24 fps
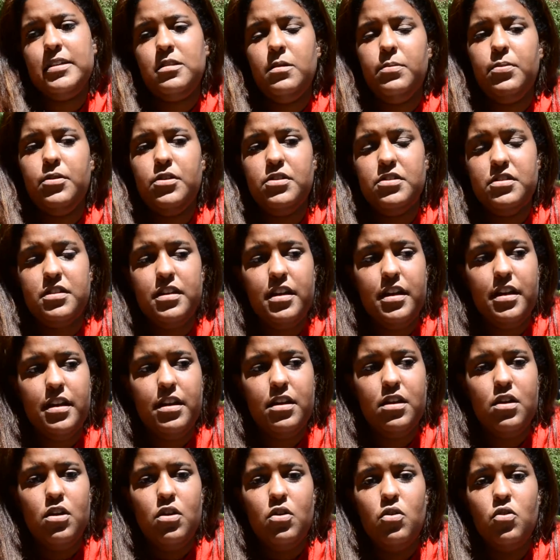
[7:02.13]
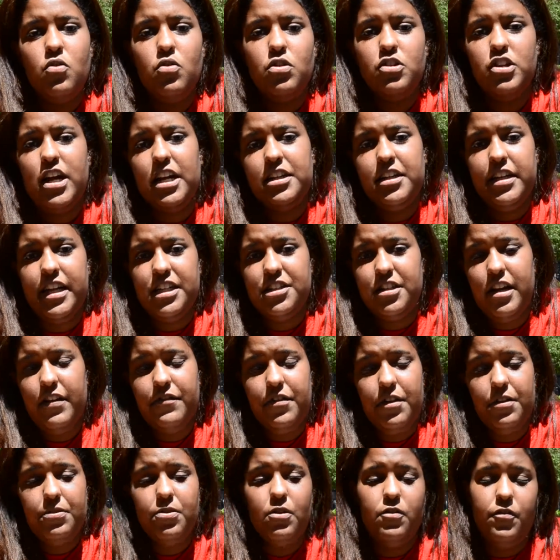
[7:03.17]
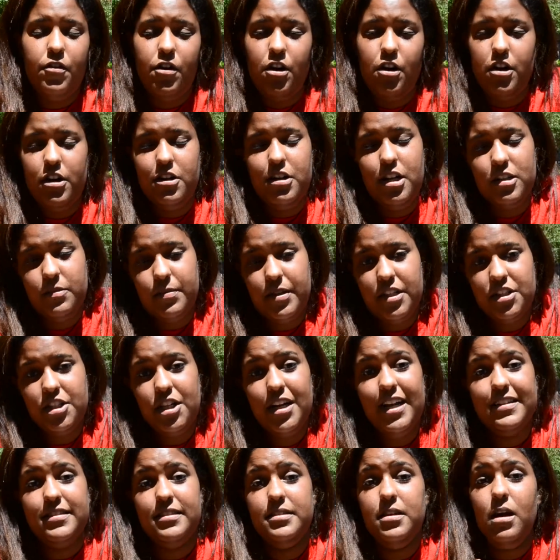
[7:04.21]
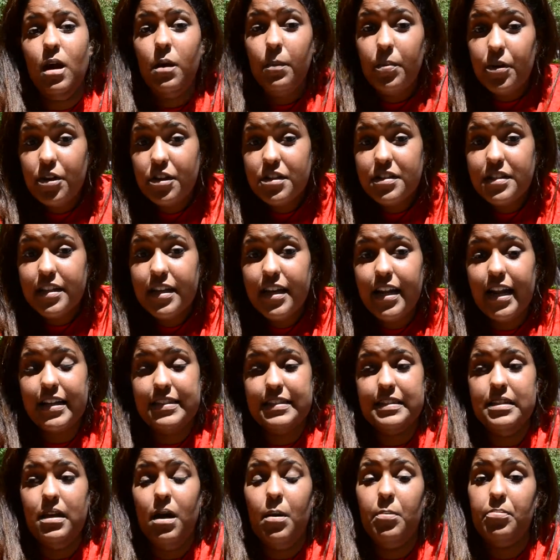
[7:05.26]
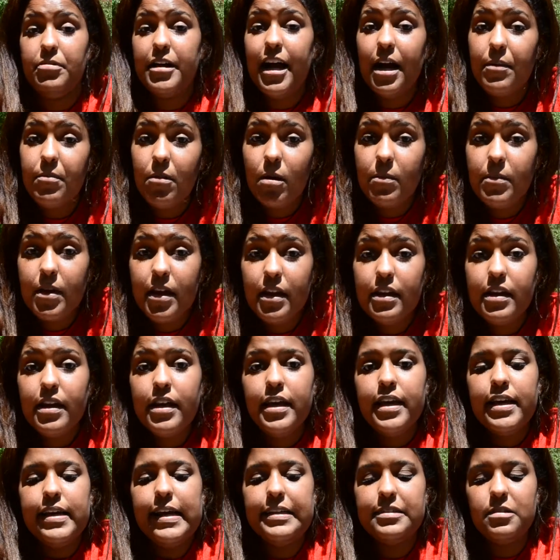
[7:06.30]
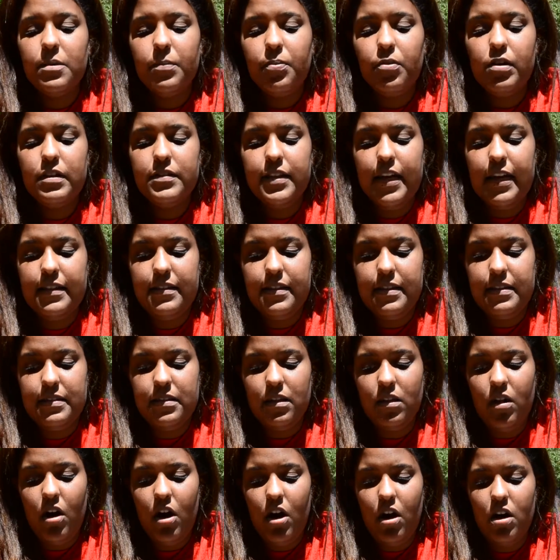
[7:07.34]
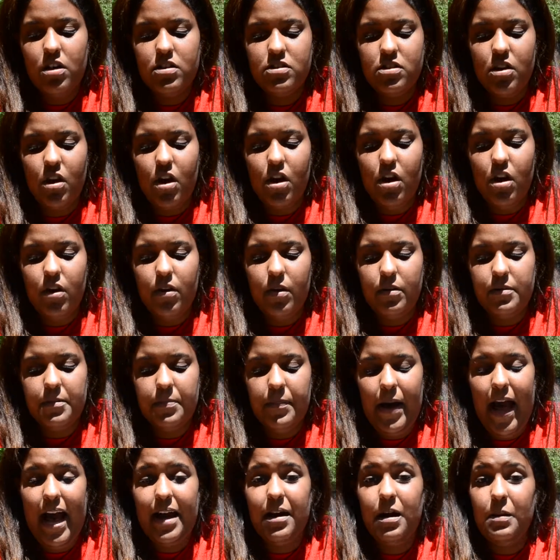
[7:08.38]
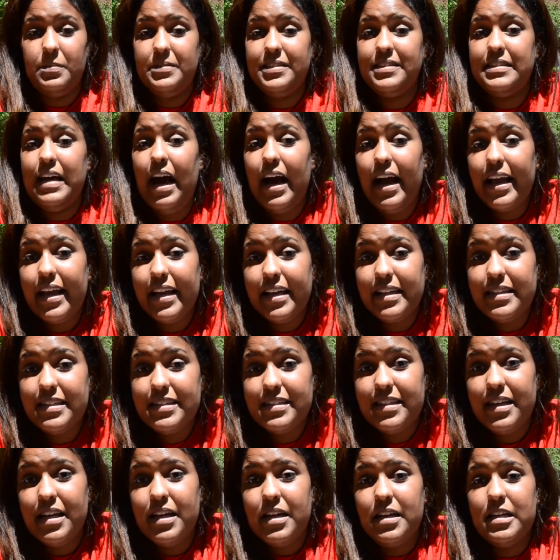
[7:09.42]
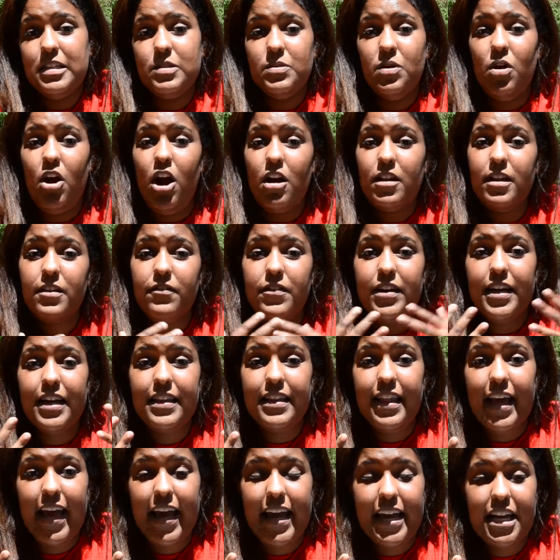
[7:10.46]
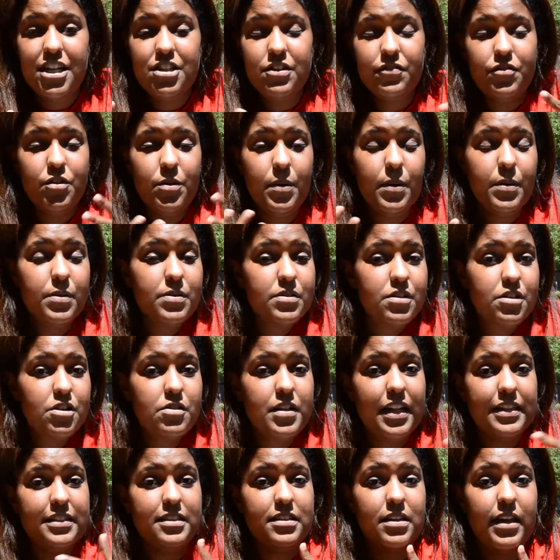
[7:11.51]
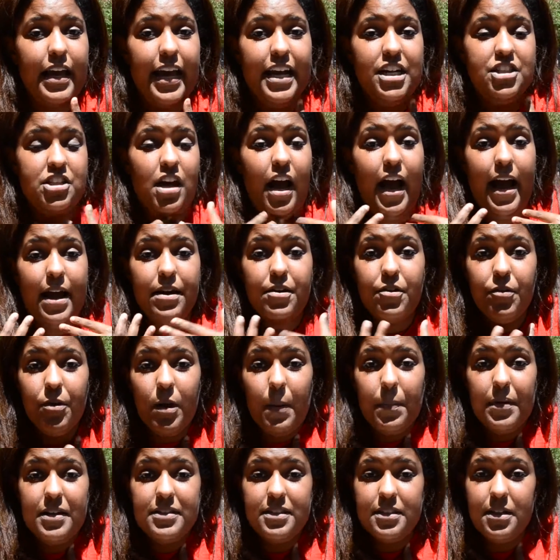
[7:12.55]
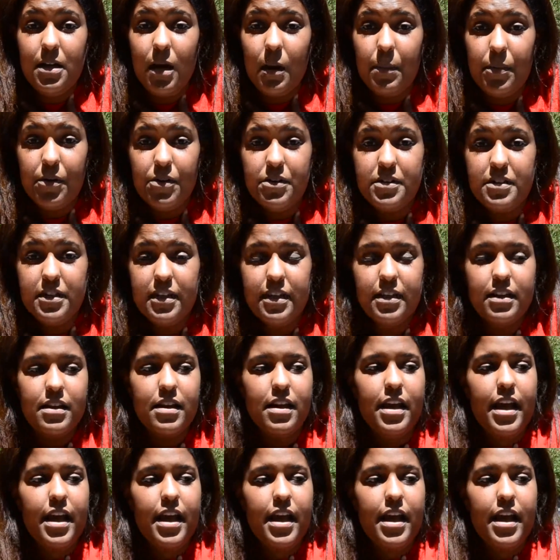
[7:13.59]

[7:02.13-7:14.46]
as a person who contracted HIV through vertical transmission, as a young person, as a young black woman, it's important that these laws back up science because you are living in the age of you equals you. That's the age I grew up in as a young person,